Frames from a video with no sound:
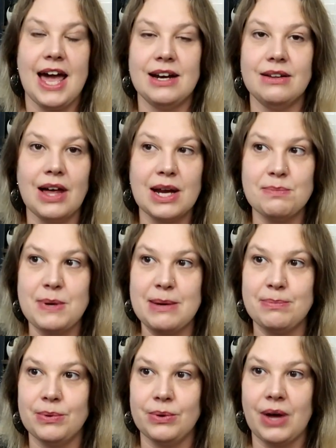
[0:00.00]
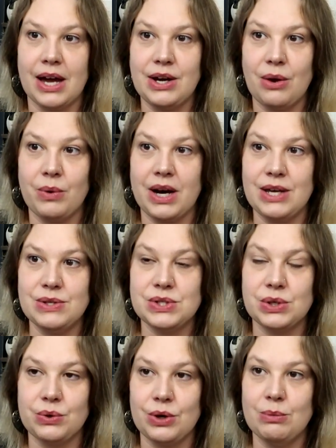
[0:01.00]
and a lot of people I know when I used
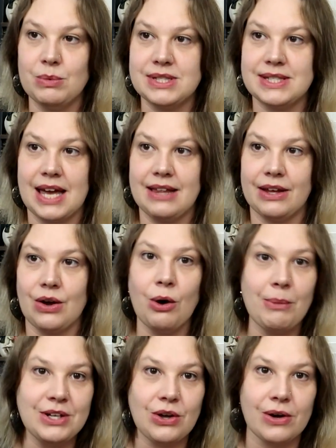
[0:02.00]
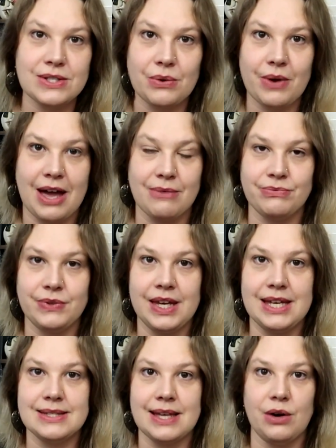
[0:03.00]
to groom would say like, oh, my dogs don't have
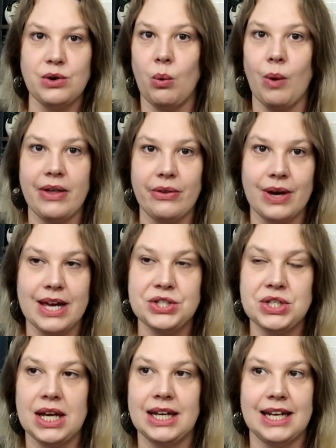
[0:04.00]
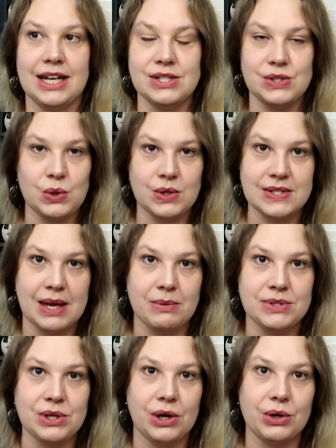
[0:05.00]
fleas, I don't know why they're itching. And as soon as I
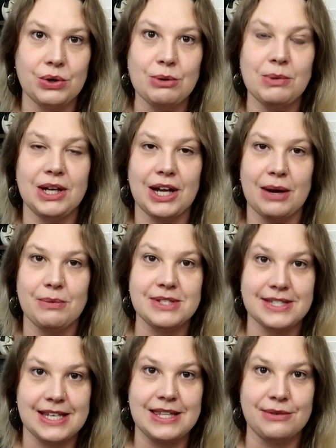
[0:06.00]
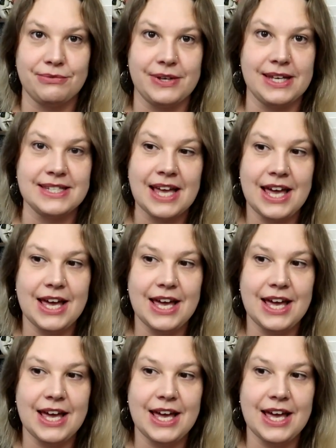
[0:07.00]
would start grooming, I would see the fleas.